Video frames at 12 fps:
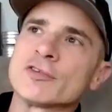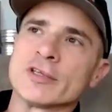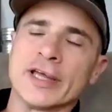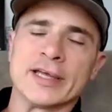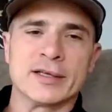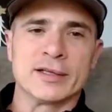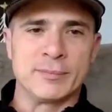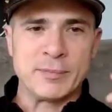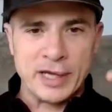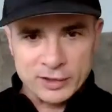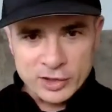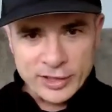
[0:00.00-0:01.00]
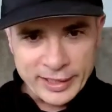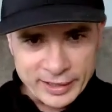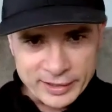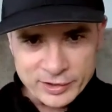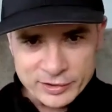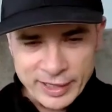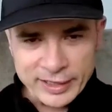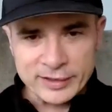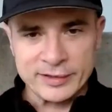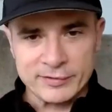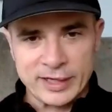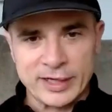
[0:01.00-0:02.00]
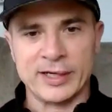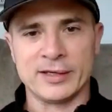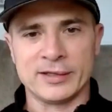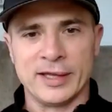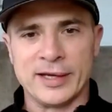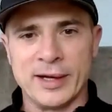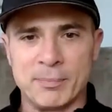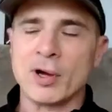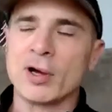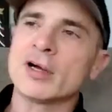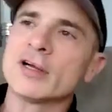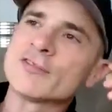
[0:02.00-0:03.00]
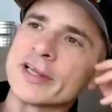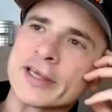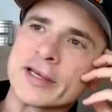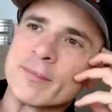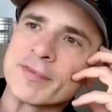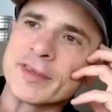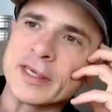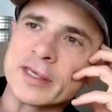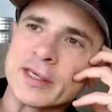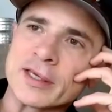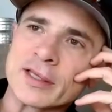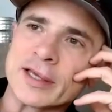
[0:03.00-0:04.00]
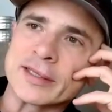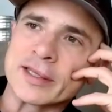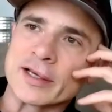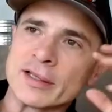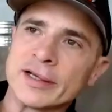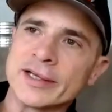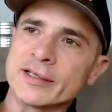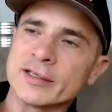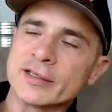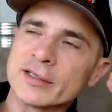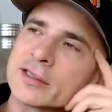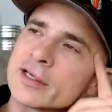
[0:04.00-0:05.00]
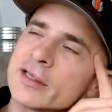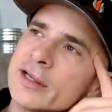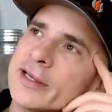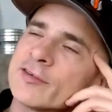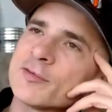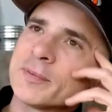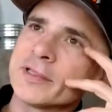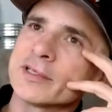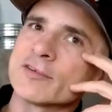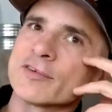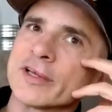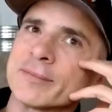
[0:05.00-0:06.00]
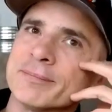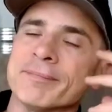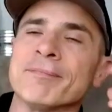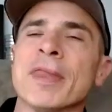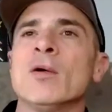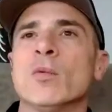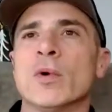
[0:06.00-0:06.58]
and like, I'm not looking at you directly, right? Like I'm pausing and I'm thinking like the client experience, like,